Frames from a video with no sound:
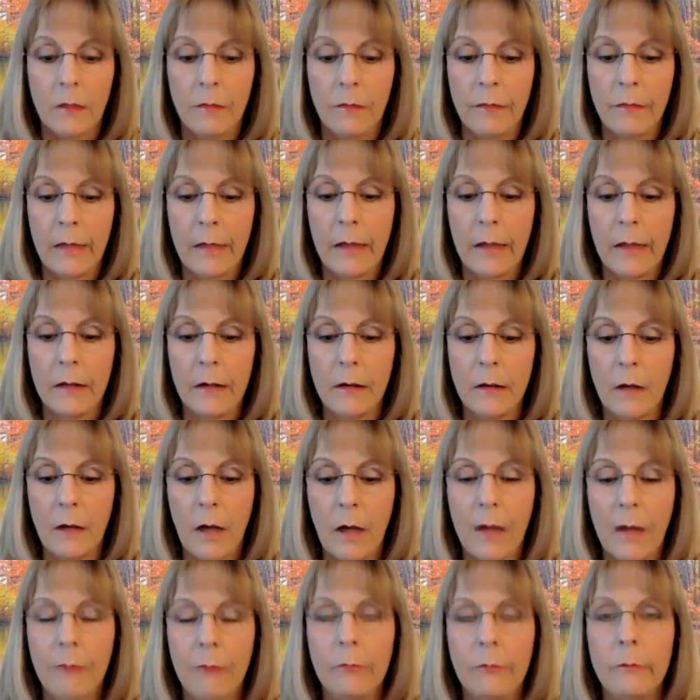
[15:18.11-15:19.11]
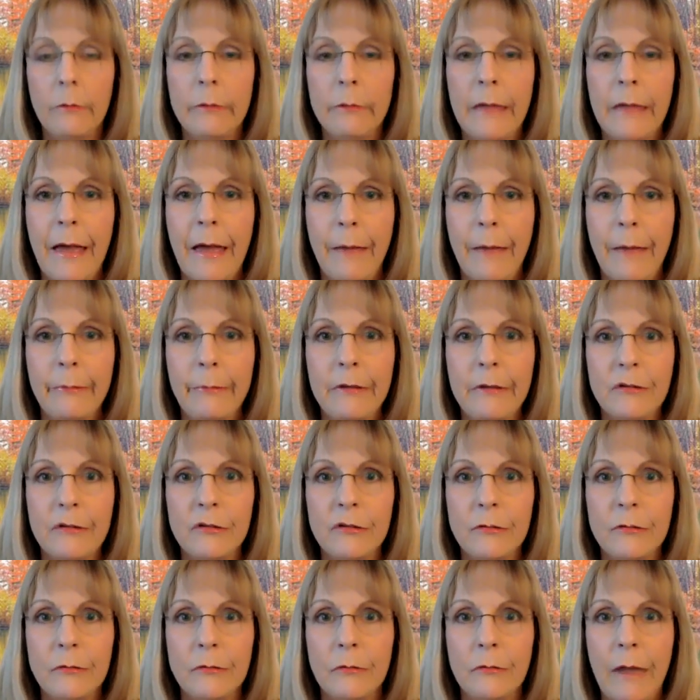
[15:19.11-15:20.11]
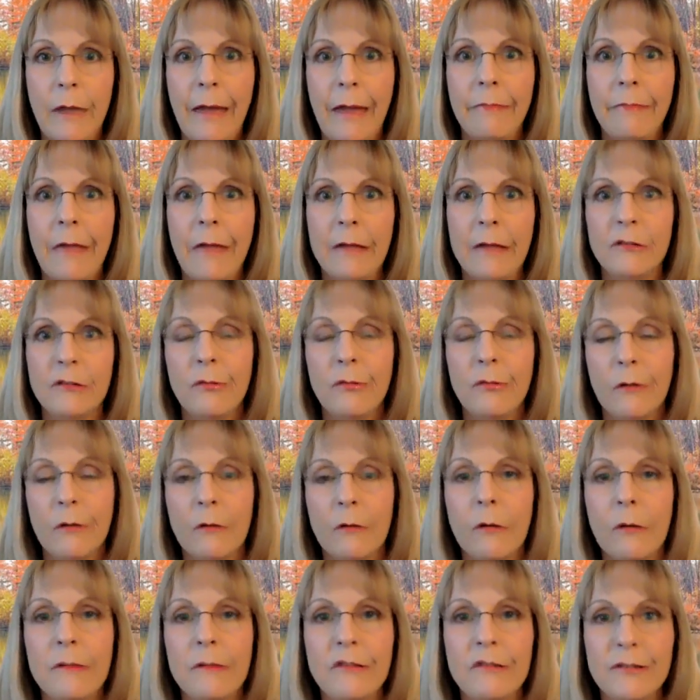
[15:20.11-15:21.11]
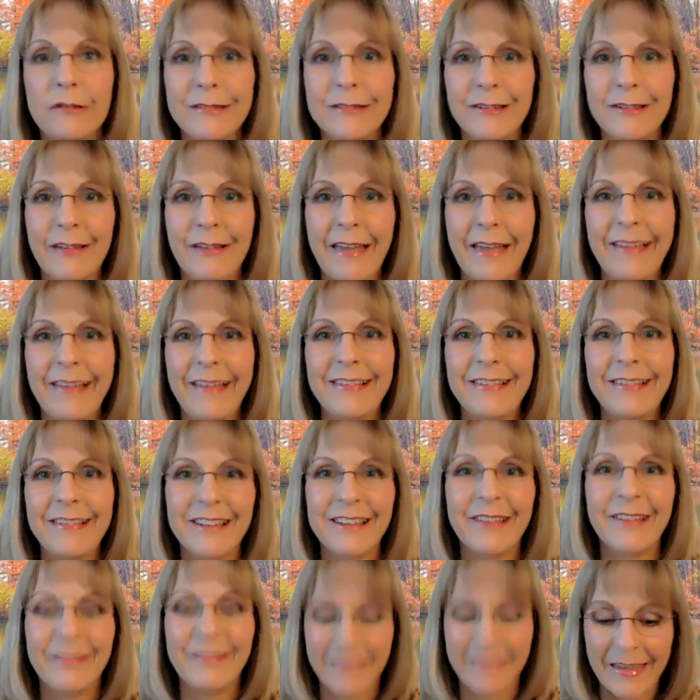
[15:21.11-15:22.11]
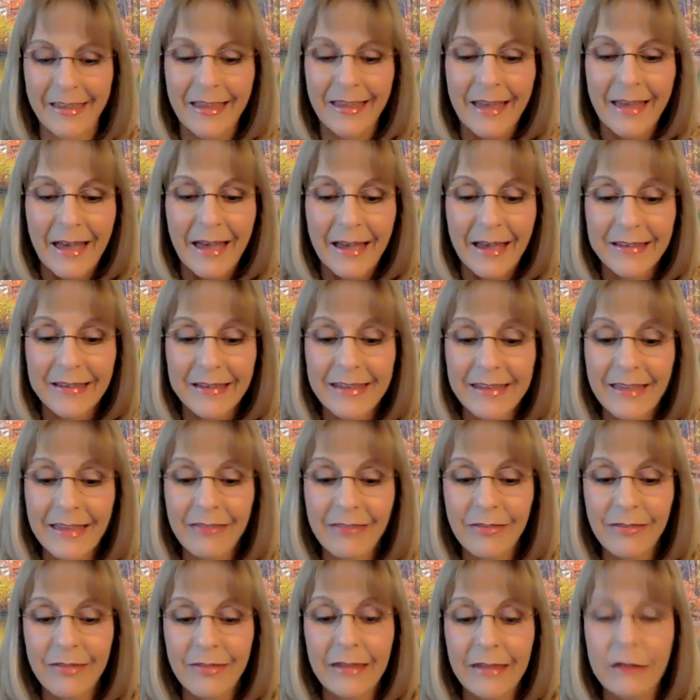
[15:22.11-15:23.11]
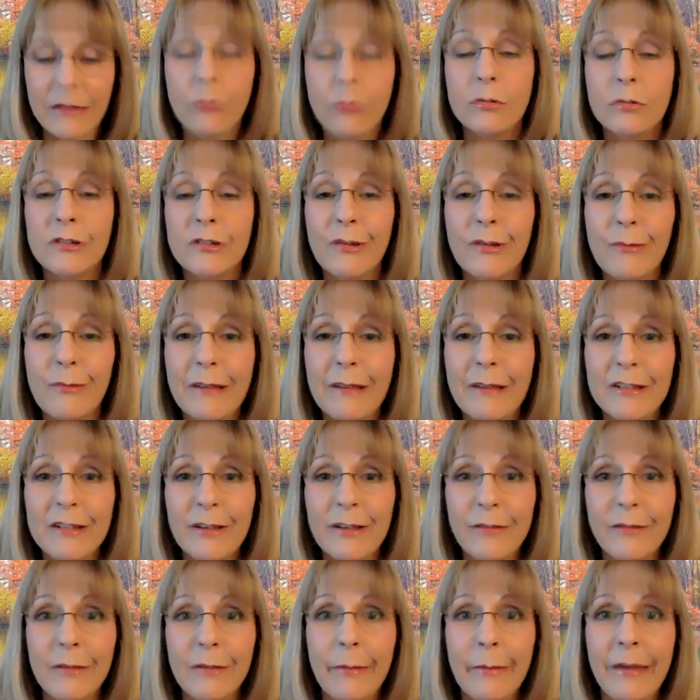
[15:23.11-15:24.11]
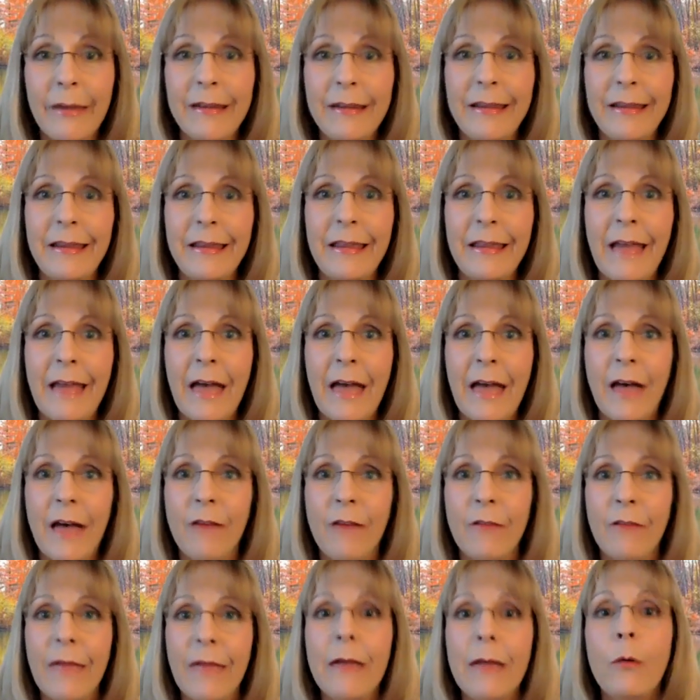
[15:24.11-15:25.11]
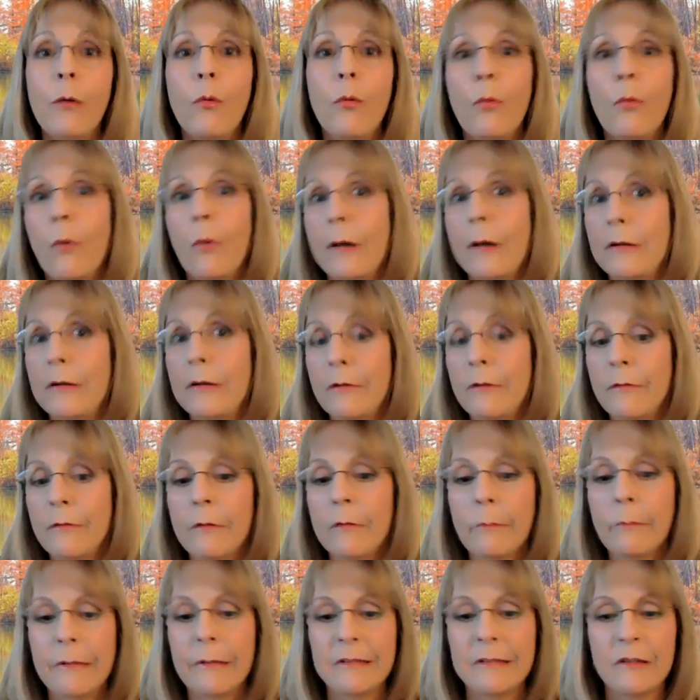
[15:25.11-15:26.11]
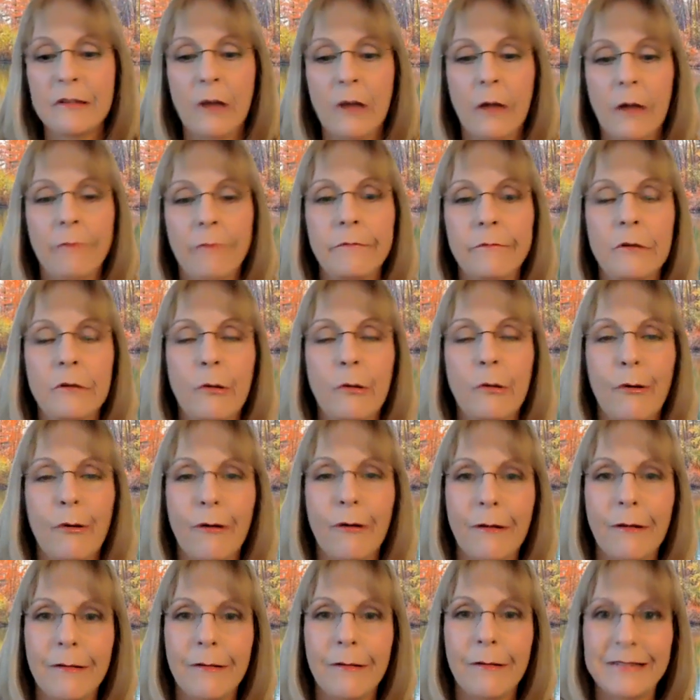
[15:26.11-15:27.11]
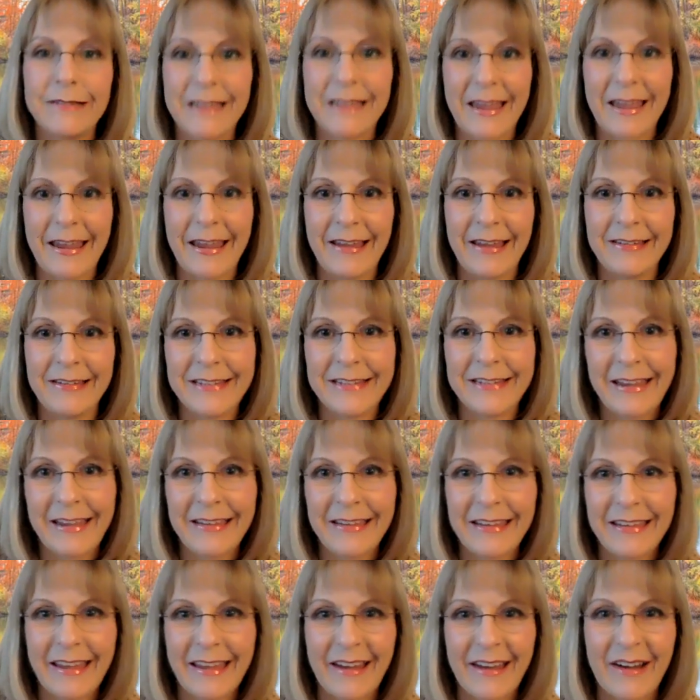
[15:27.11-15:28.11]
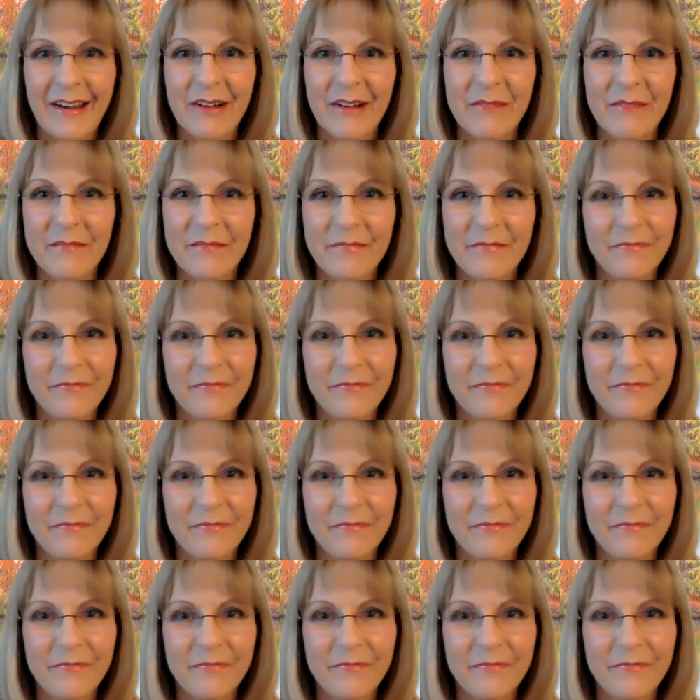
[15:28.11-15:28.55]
Then I will be happy to add that to our questions. Okay. So again, thank you so much, everybody. Have a wonderful rest of your day. Take care.